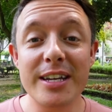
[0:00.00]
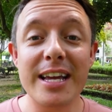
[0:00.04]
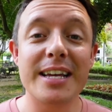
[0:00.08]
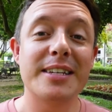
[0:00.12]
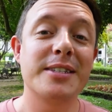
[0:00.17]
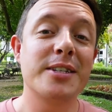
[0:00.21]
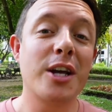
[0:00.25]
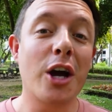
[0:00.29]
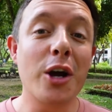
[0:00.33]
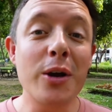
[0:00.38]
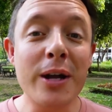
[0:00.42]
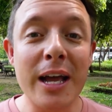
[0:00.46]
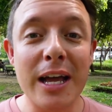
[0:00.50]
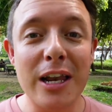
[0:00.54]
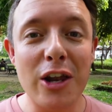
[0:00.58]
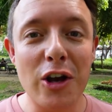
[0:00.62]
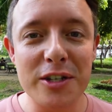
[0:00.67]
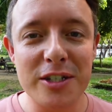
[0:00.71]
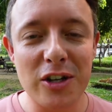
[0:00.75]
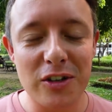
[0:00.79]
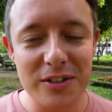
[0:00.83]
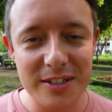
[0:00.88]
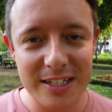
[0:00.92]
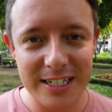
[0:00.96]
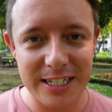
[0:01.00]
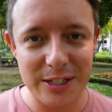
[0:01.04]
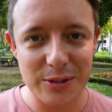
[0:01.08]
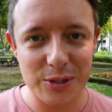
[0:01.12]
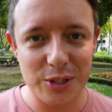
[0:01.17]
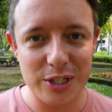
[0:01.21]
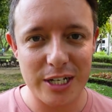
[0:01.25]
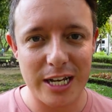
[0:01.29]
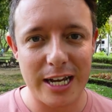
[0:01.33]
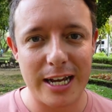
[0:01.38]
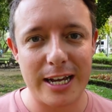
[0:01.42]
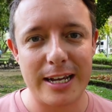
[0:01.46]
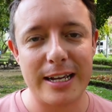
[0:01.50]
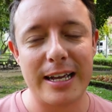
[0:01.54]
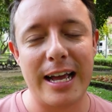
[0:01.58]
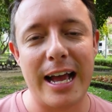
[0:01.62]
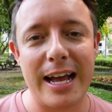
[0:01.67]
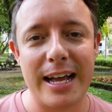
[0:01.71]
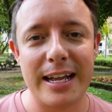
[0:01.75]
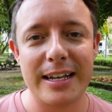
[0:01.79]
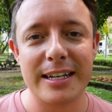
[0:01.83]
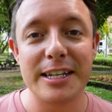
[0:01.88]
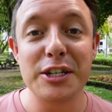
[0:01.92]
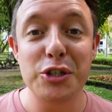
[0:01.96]
yes, go get lost on Skillshare
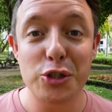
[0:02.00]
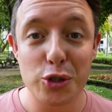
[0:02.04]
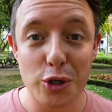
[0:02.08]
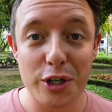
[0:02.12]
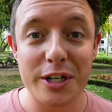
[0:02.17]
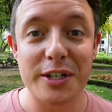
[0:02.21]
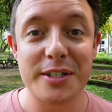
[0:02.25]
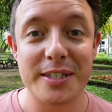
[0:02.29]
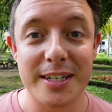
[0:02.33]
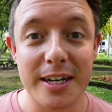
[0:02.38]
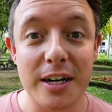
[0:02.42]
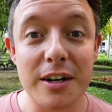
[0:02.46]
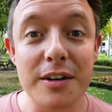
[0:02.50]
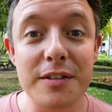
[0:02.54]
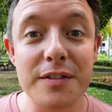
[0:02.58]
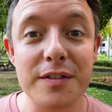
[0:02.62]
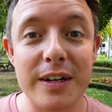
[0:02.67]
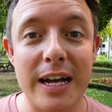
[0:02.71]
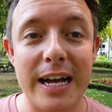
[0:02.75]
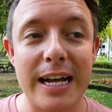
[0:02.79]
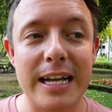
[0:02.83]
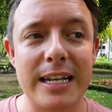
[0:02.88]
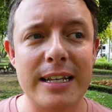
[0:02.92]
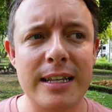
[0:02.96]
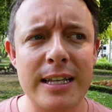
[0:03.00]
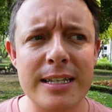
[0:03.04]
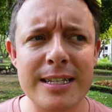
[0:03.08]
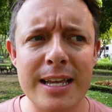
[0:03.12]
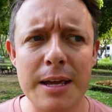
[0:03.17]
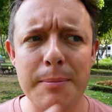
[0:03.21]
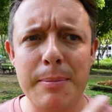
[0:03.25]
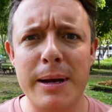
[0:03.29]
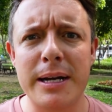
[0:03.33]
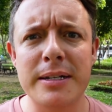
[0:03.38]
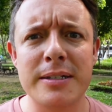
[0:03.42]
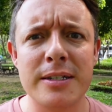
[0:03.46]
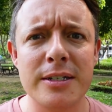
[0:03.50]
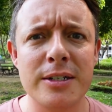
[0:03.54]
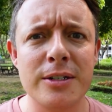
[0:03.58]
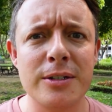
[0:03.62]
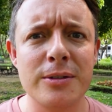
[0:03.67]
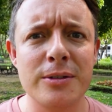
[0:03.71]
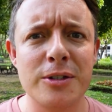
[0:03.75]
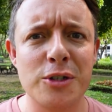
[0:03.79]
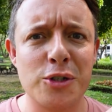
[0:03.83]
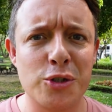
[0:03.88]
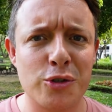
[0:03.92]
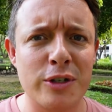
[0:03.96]
and enjoy yourself. And let's get back
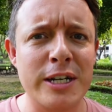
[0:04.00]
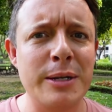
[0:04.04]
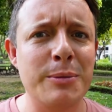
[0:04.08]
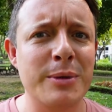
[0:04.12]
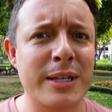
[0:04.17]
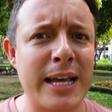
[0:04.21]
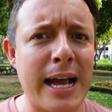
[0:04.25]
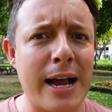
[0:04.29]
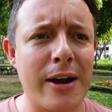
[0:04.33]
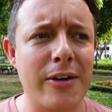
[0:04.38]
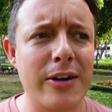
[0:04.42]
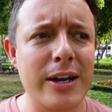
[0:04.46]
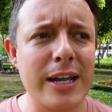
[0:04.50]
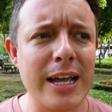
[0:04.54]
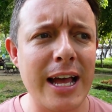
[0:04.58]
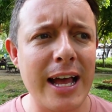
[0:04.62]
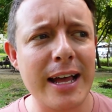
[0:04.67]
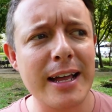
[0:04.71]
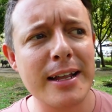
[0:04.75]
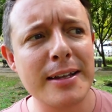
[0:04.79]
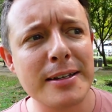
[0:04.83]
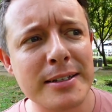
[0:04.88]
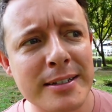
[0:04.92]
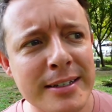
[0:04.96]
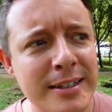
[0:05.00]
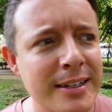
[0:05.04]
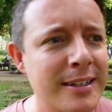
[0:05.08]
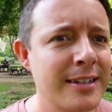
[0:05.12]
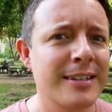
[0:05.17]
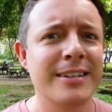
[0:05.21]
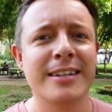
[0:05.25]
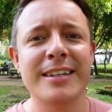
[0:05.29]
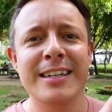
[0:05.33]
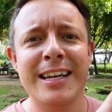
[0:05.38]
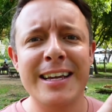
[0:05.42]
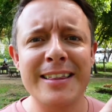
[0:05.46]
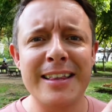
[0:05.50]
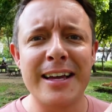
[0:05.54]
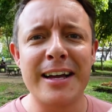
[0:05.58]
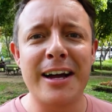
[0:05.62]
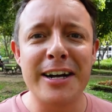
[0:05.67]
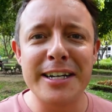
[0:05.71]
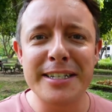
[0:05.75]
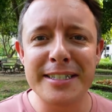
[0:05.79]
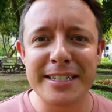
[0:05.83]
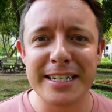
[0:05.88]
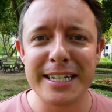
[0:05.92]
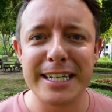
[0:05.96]
to the street with Gary and get that
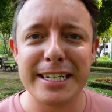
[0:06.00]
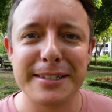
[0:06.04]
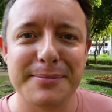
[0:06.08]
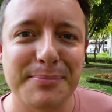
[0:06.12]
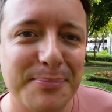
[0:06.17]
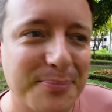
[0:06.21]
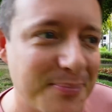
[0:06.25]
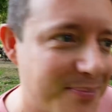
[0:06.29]
iced tea.